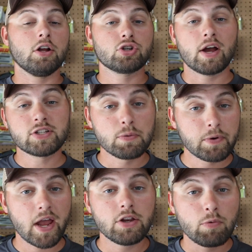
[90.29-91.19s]
tried
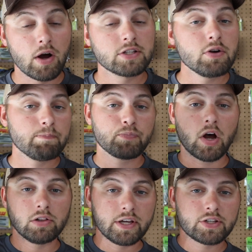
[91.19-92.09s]
Super K and you want to,
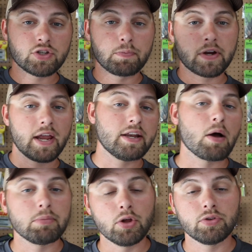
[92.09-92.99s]
I'll link Super K
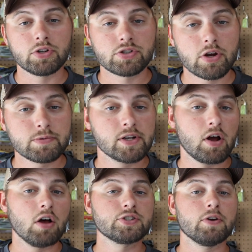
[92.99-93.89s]
down below in the description.
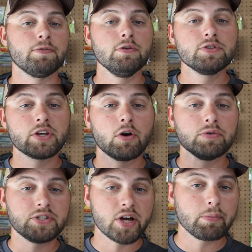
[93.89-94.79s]
Also, if you use the
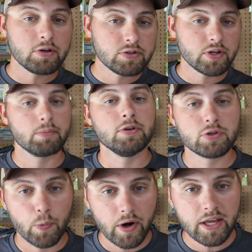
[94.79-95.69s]
code
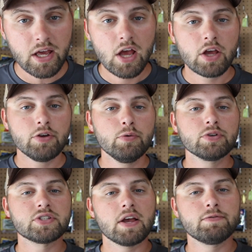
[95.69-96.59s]
WW20, you
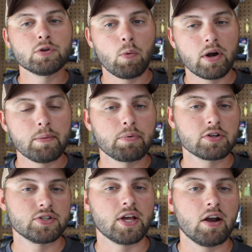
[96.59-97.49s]
will save
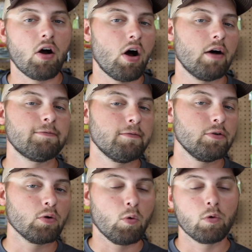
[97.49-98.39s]
20% off of
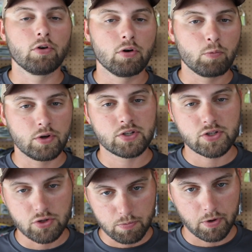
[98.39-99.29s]
your order with
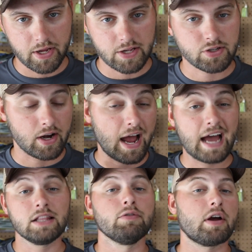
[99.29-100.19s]
Super K. So I'd
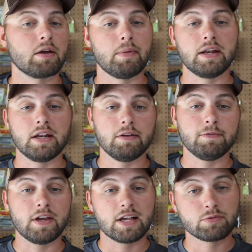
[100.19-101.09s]
highly recommend it
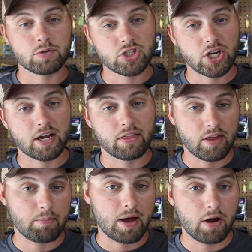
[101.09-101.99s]
if you guys would check
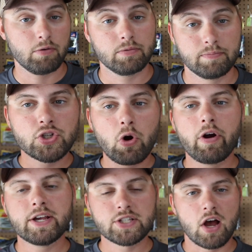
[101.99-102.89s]
them out.
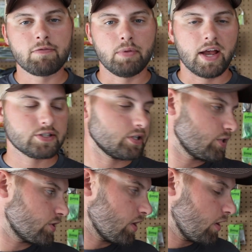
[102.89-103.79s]
Storing soft plastics,
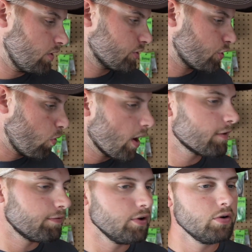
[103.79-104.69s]
there's quite
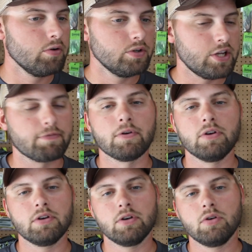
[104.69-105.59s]
a few different